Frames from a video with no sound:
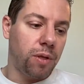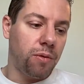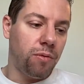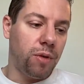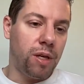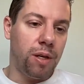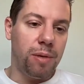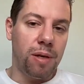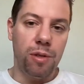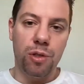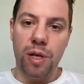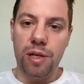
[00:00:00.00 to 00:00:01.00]
we're going to be
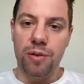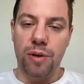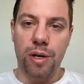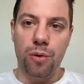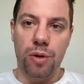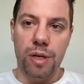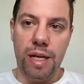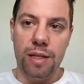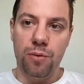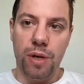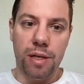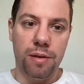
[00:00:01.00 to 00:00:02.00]
able to also record that
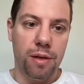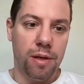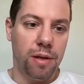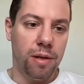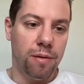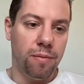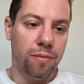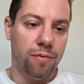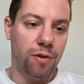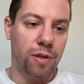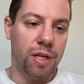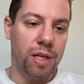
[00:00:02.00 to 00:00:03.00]
one uh,
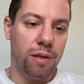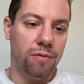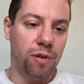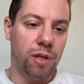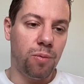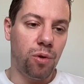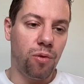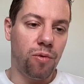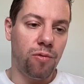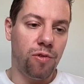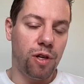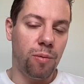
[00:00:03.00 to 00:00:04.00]
for, the, for, the pro,
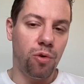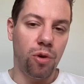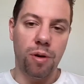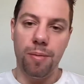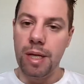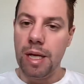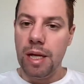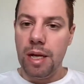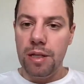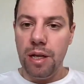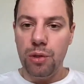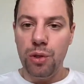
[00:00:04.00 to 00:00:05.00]
for the program.
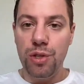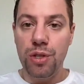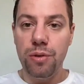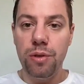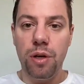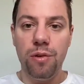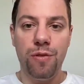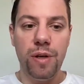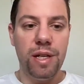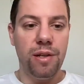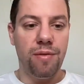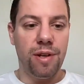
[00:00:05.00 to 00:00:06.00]
Talk to you soon. Hopefully
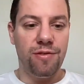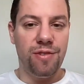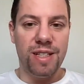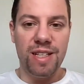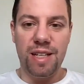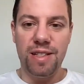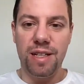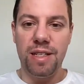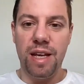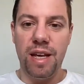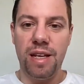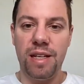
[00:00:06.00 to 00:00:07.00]
you have a fantastic
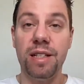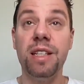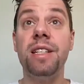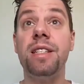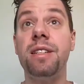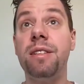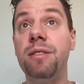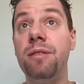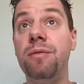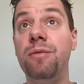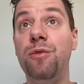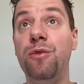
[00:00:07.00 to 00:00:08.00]
day in this
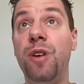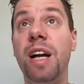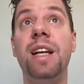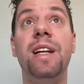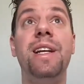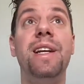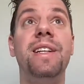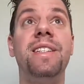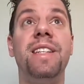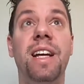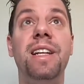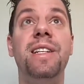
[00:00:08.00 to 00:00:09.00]
finally
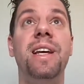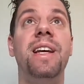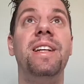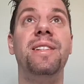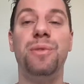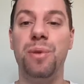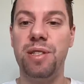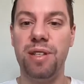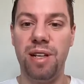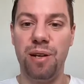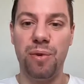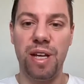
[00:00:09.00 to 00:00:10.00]
sunny day in
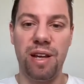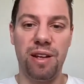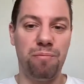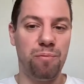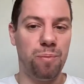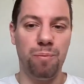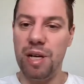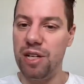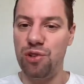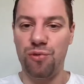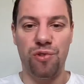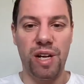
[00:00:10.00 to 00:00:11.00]
Switzerland. We had a bunch
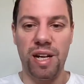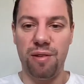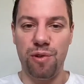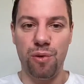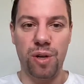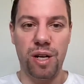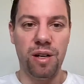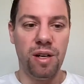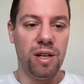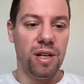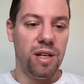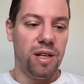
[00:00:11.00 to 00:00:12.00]
of rain everywhere,
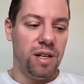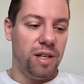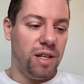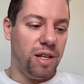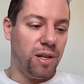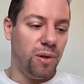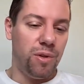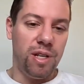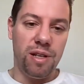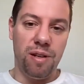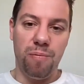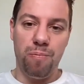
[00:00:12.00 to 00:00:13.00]

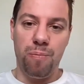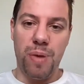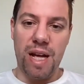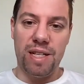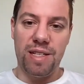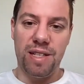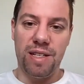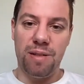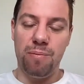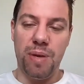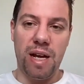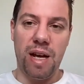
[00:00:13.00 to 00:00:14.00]
including bats,
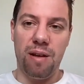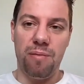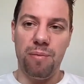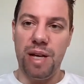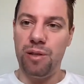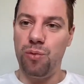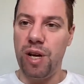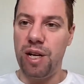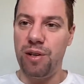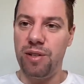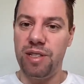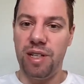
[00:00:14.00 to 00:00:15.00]
bad, bad
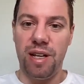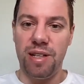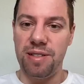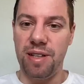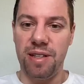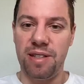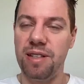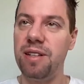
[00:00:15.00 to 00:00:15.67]
weather, things that...